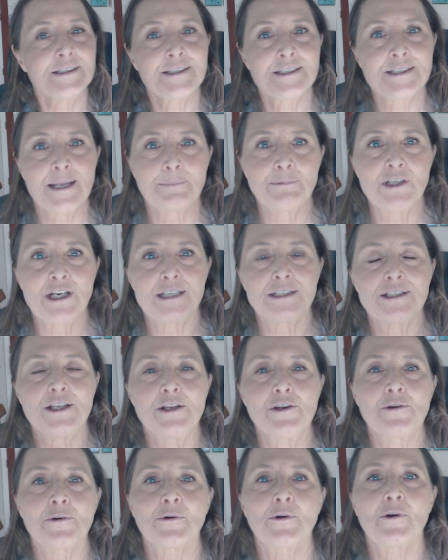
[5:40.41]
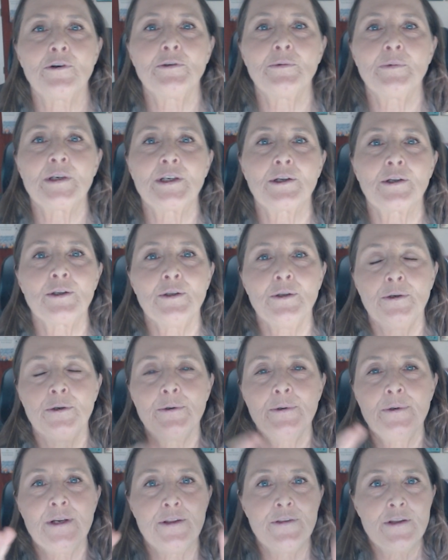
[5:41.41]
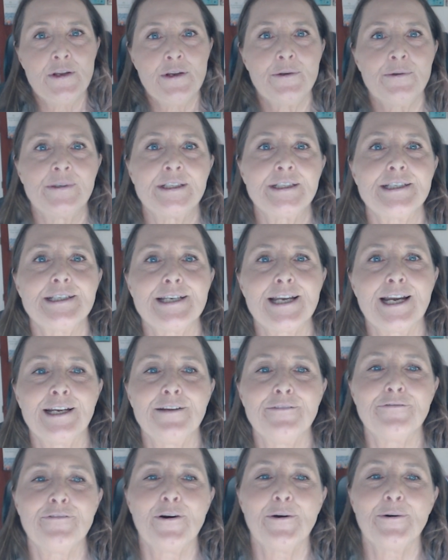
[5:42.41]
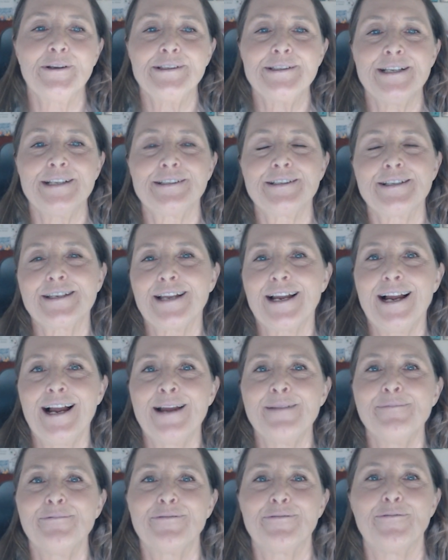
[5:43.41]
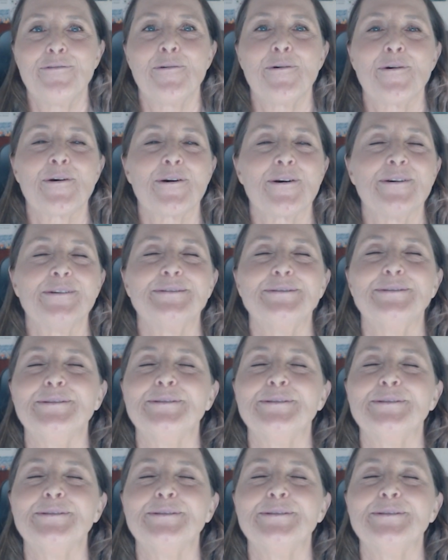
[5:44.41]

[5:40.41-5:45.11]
subjects that you're going to include and the unit study focus, it's time for